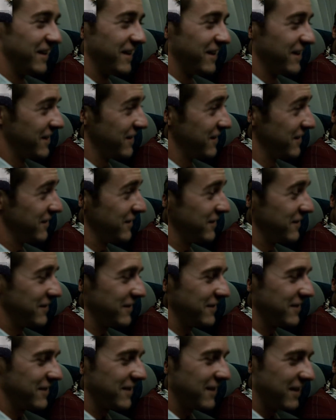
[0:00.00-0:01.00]

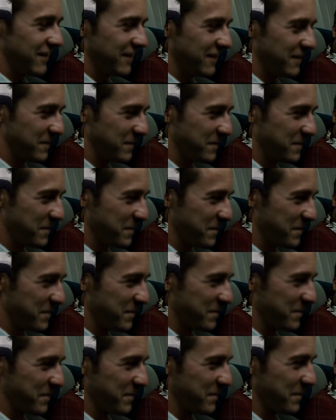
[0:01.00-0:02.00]

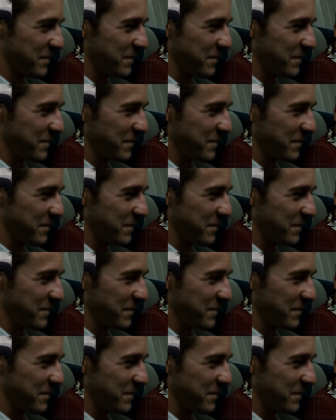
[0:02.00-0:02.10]
(silent)